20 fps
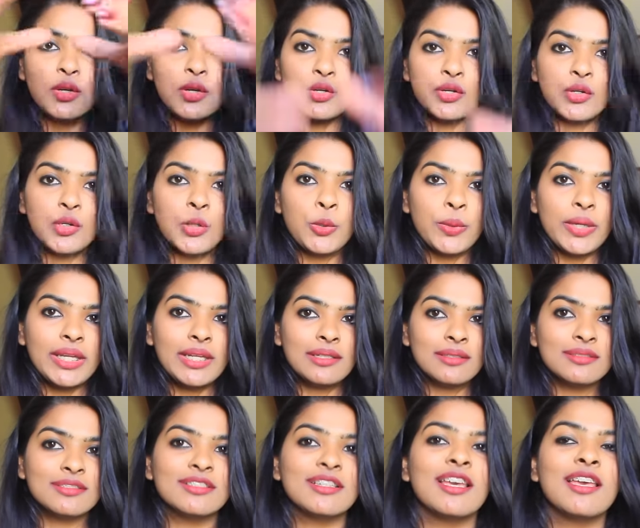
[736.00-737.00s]
You're a queen.
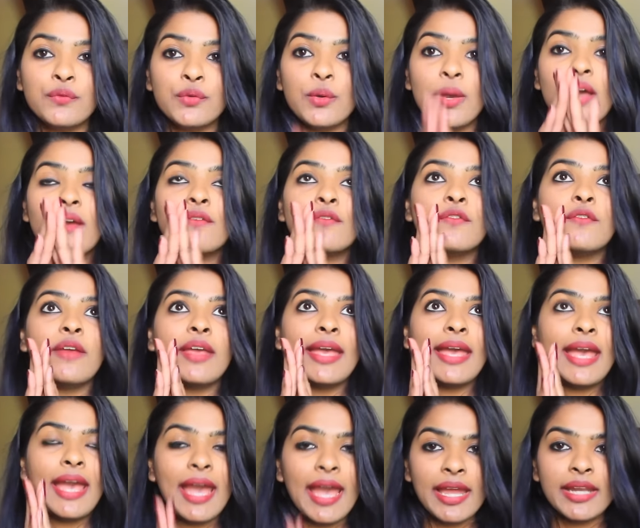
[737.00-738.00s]
If you have
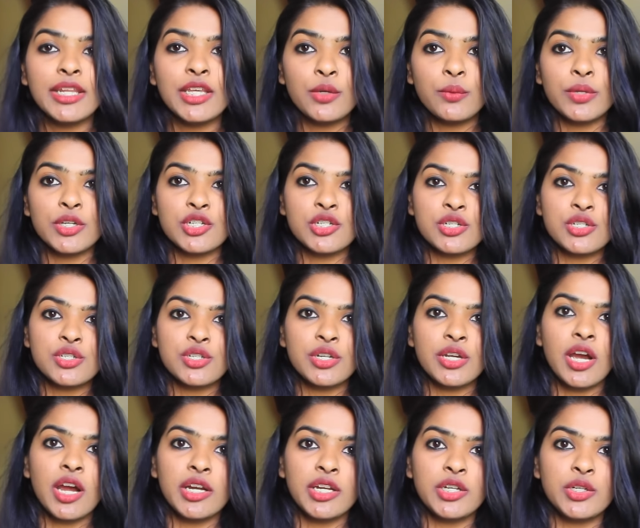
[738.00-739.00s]
any questions
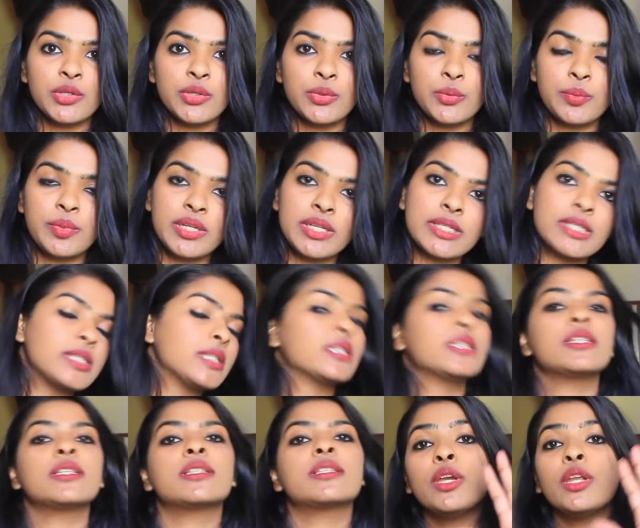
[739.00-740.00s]
regarding to
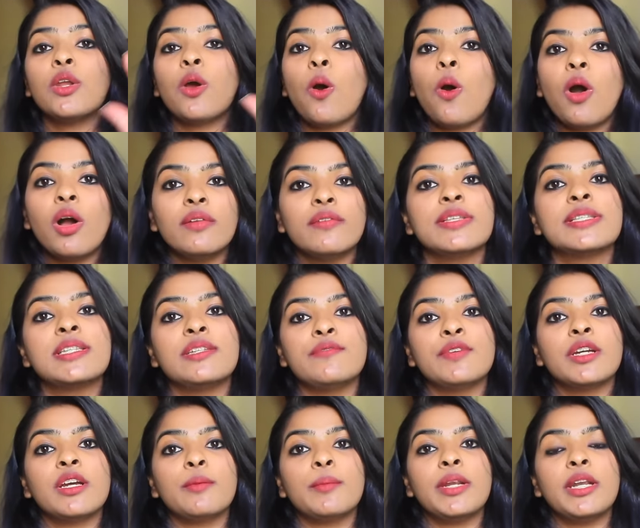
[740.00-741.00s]
braces, you can always
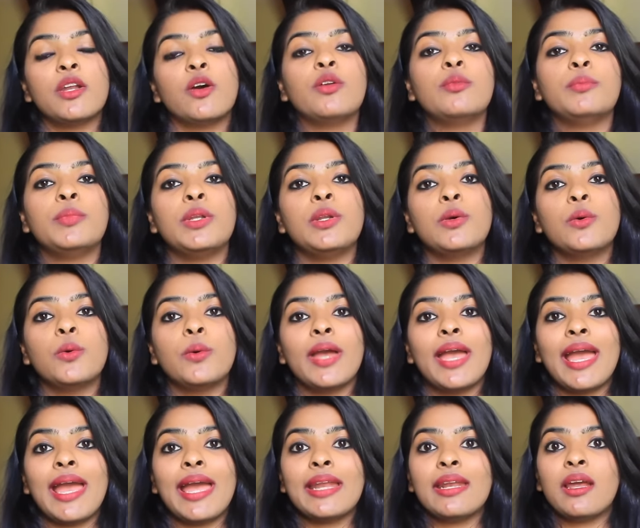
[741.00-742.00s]
leave a comment down below
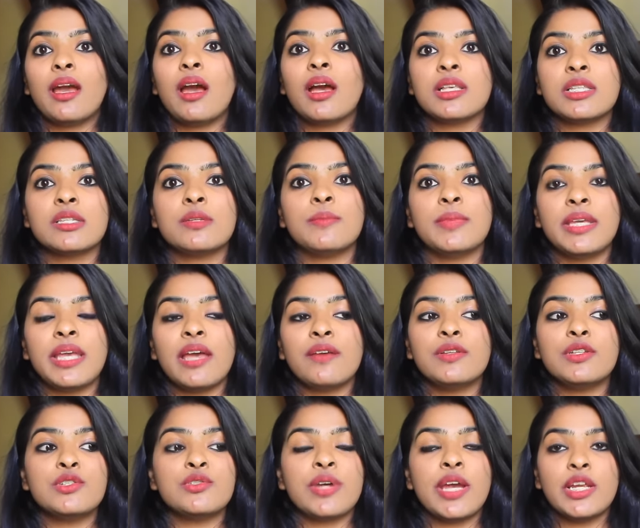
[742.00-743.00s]
and ask me.
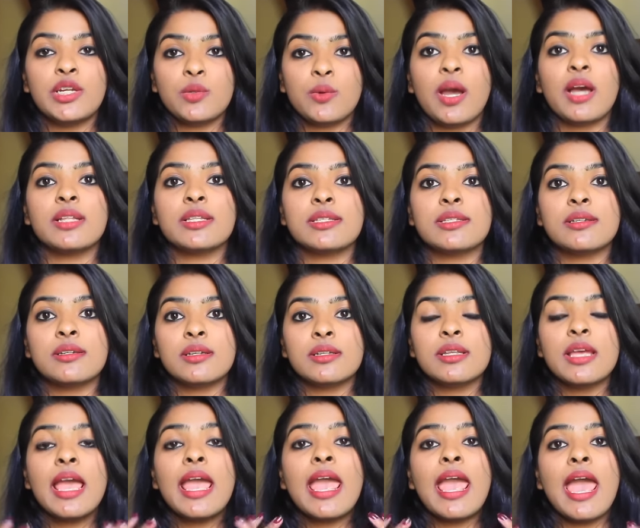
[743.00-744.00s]
I will try to answer
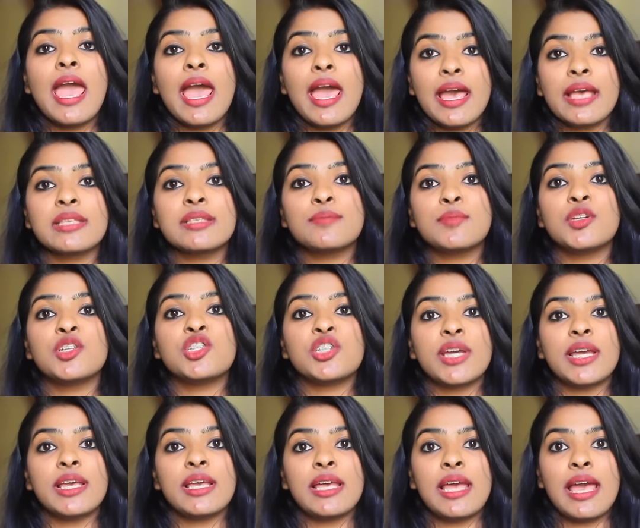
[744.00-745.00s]
as much